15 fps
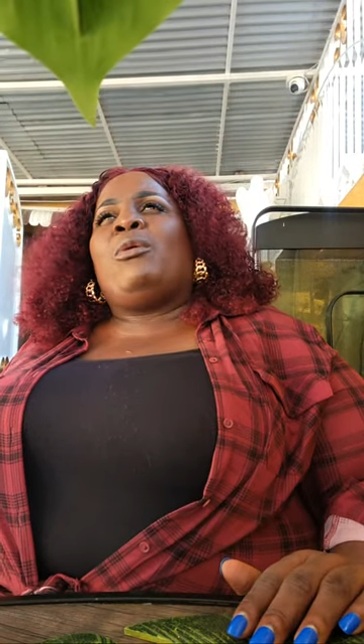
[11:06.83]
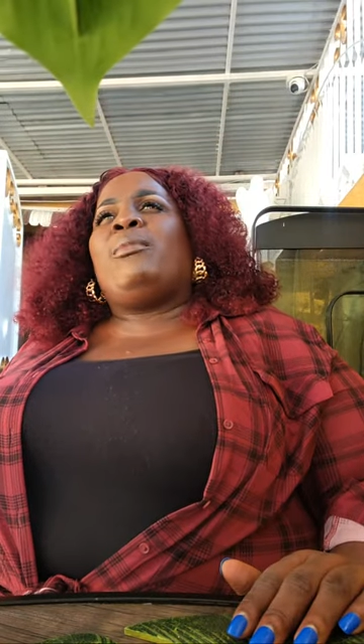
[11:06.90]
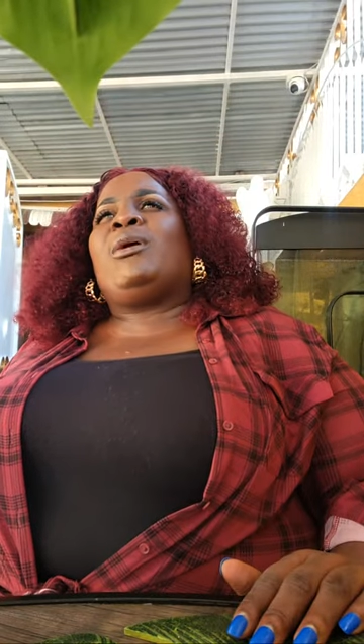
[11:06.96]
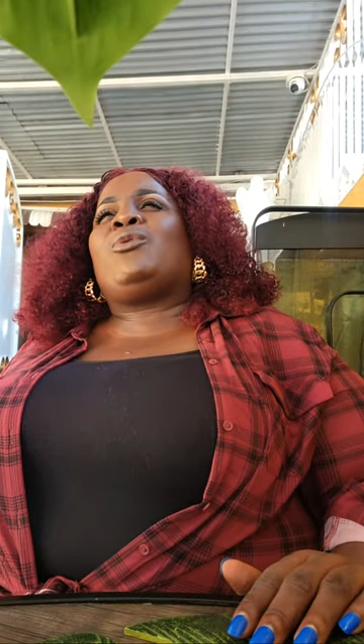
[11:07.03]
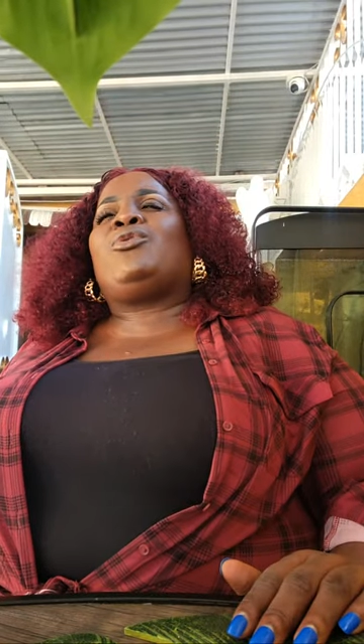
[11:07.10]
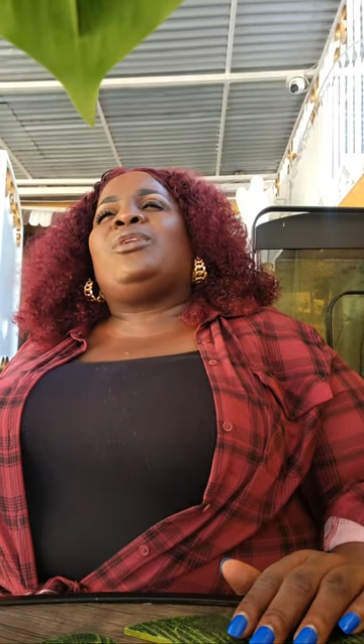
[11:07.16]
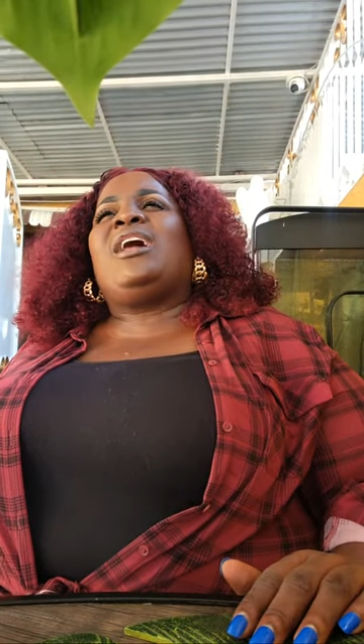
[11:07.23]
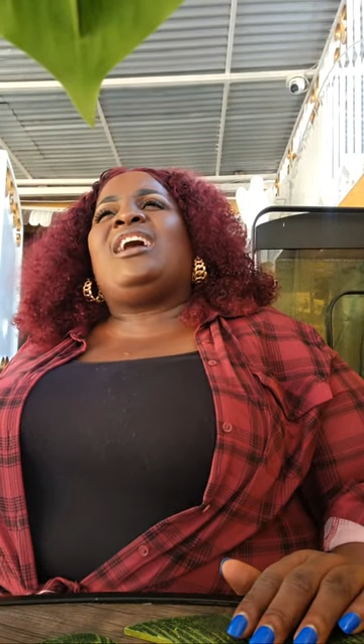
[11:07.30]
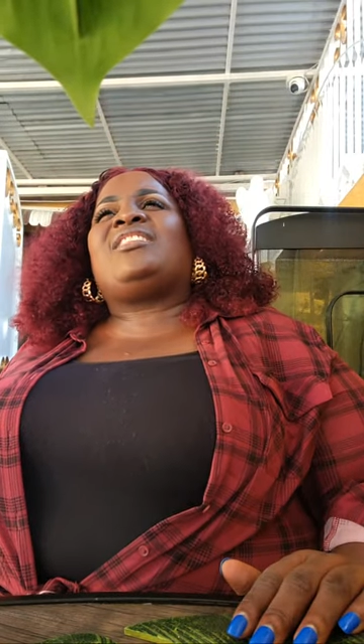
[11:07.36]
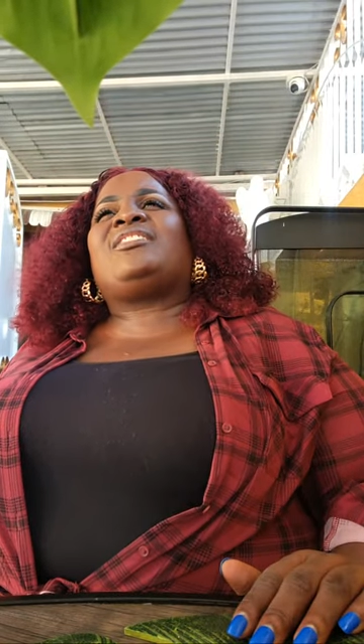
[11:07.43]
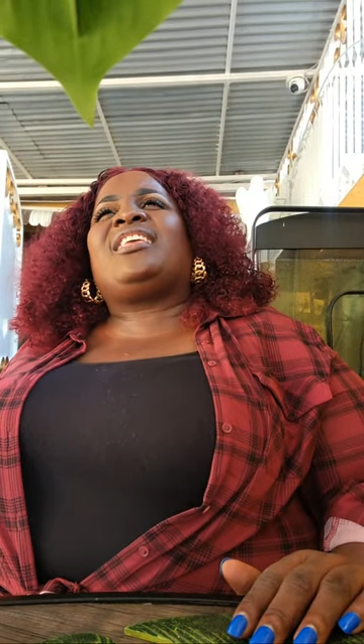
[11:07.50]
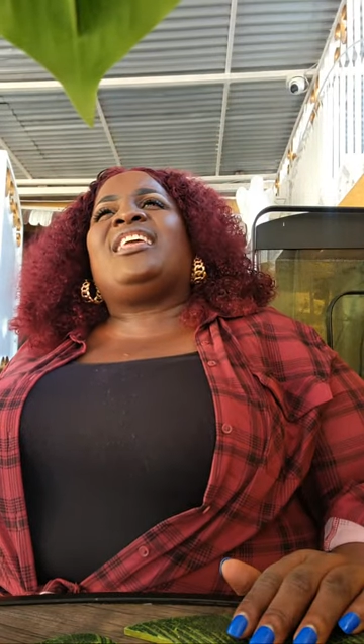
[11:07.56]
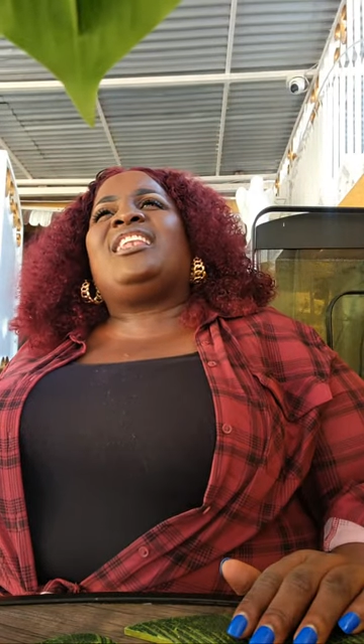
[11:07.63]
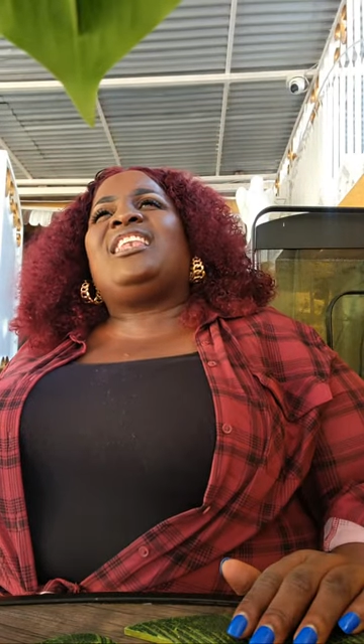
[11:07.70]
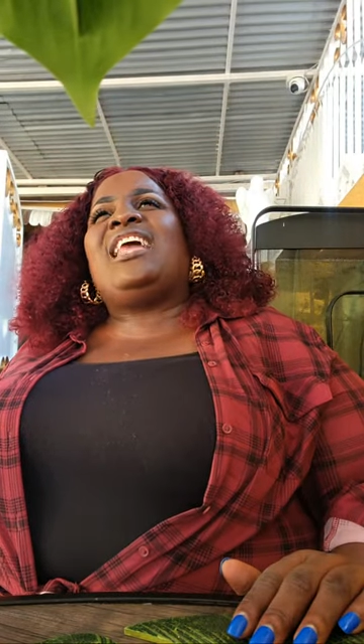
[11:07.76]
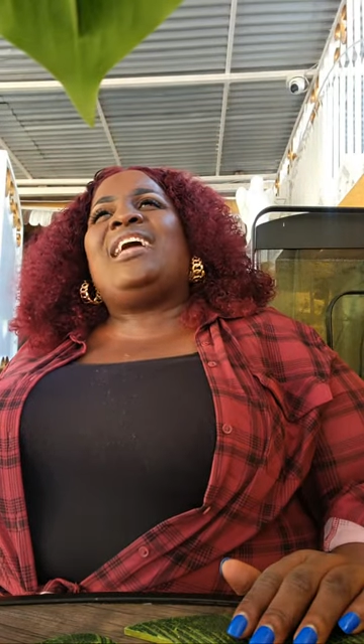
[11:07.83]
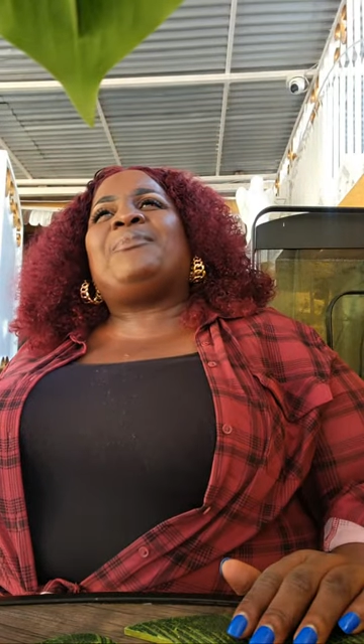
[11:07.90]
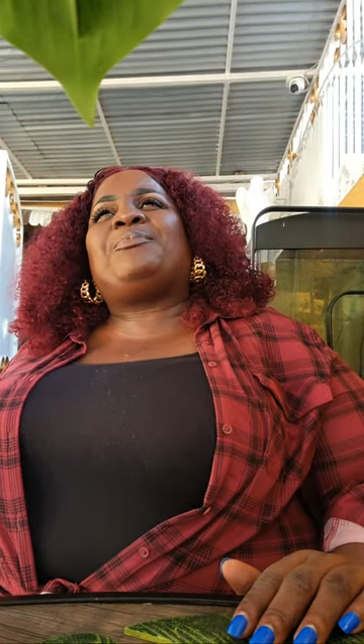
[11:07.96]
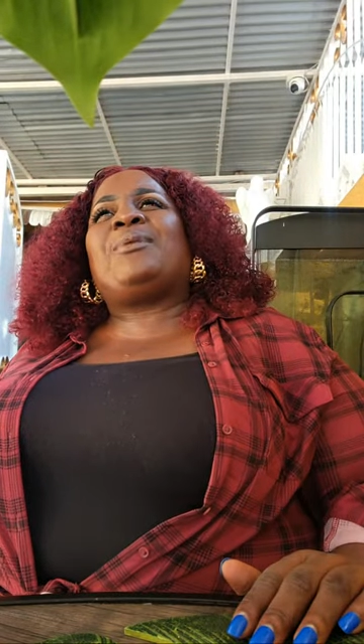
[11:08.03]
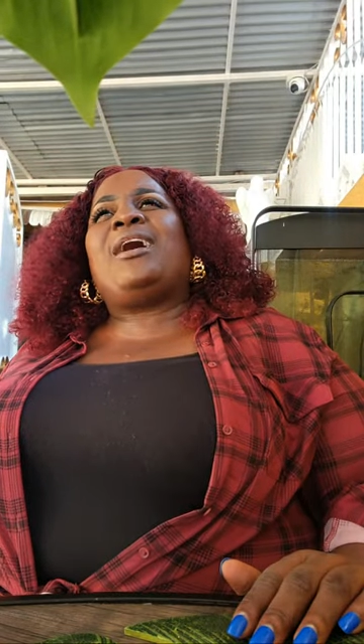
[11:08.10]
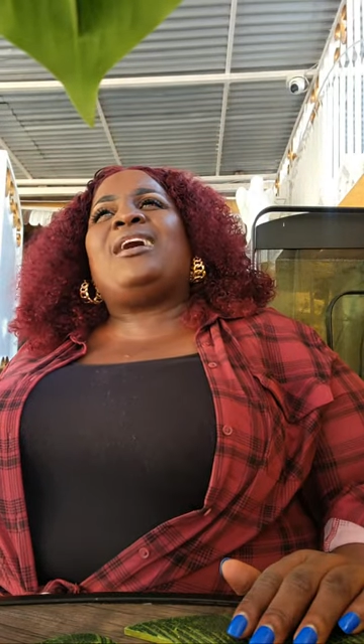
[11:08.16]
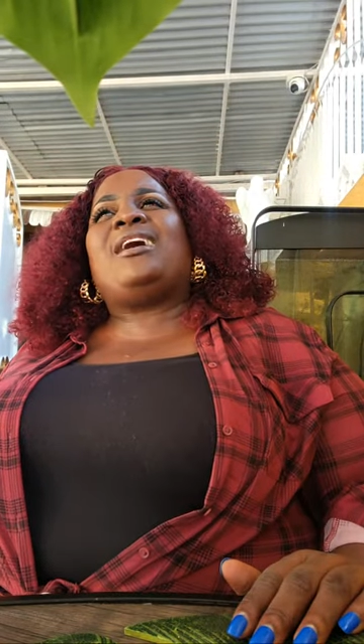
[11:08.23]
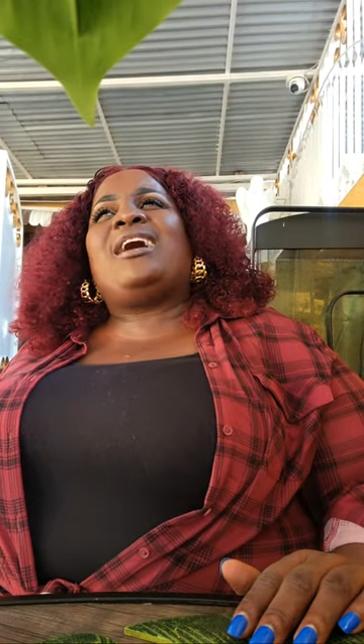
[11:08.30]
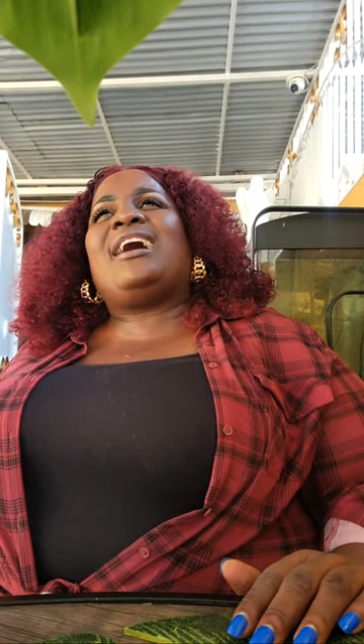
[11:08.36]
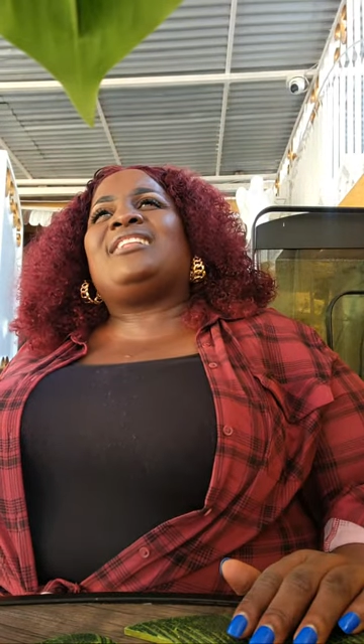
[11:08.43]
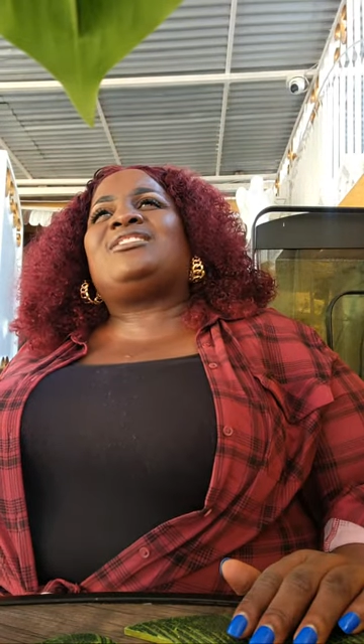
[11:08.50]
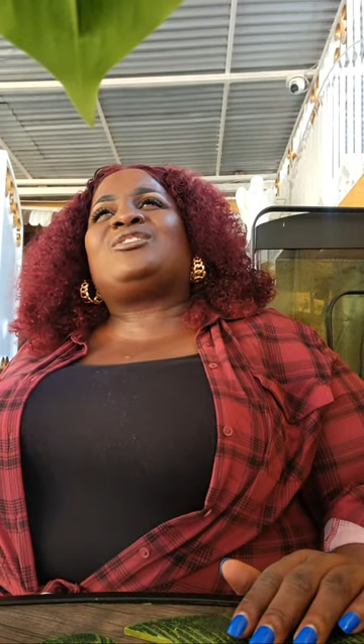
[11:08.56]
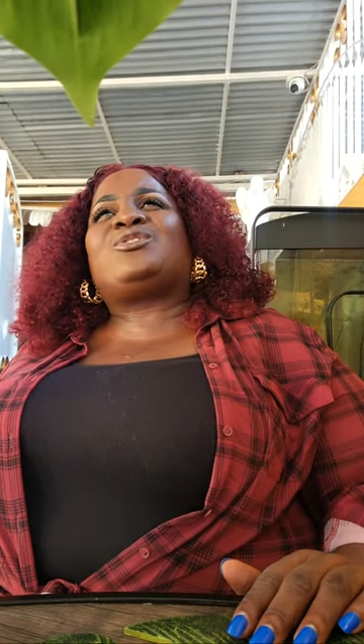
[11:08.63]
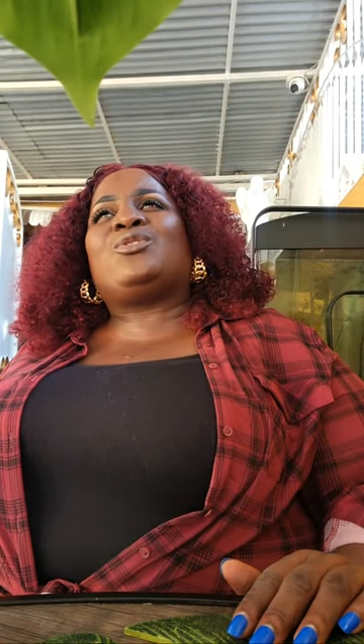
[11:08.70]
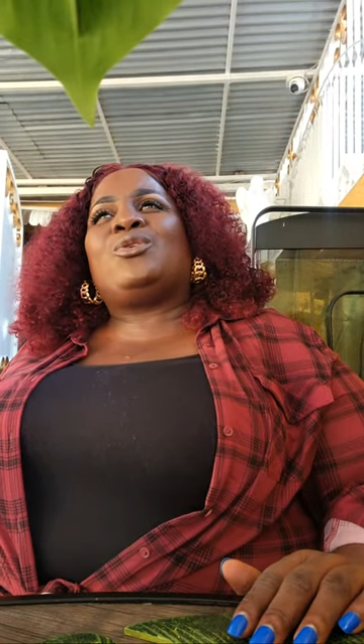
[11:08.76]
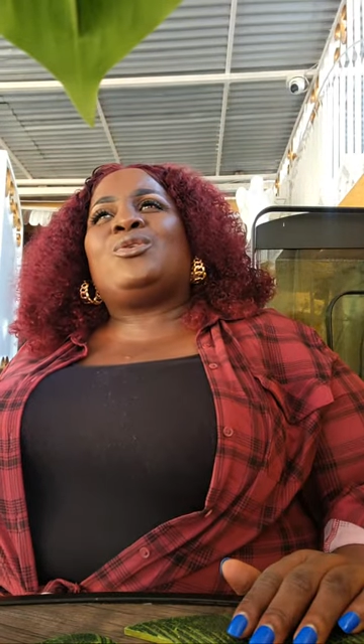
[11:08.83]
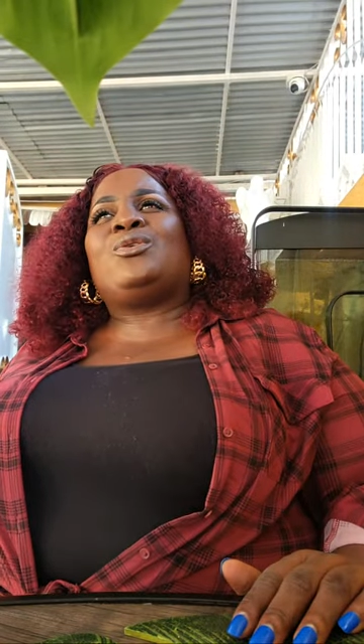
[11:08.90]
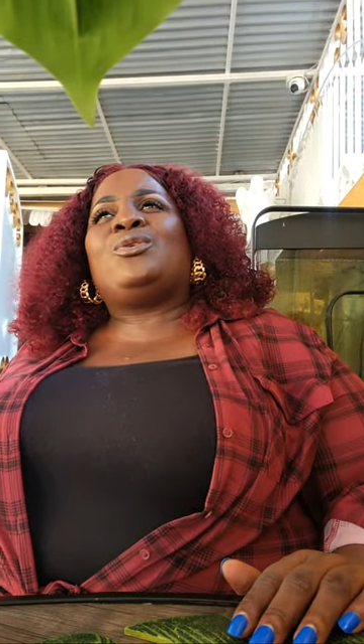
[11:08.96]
me could not tell life and God so.